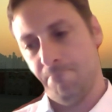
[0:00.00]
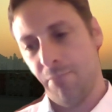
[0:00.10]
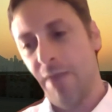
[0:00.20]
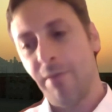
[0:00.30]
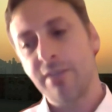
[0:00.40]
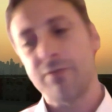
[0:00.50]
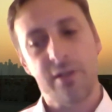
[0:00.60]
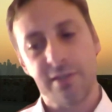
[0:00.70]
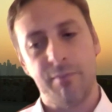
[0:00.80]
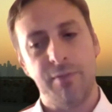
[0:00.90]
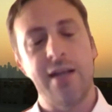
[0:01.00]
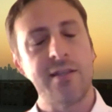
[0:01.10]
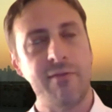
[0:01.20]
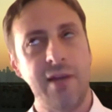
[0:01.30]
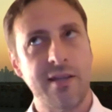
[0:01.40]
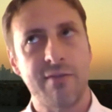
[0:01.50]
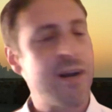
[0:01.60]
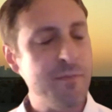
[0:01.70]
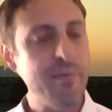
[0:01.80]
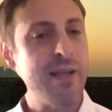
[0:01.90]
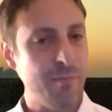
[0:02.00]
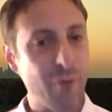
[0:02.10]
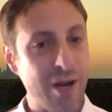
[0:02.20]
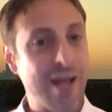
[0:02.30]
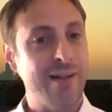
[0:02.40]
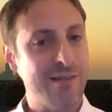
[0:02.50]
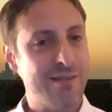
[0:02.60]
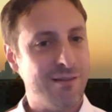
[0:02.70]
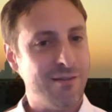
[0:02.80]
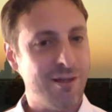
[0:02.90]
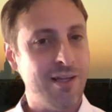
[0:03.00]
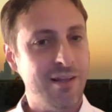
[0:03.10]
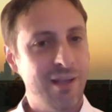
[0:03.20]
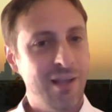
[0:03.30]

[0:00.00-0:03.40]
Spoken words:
PMS, for example, has very big brands, right?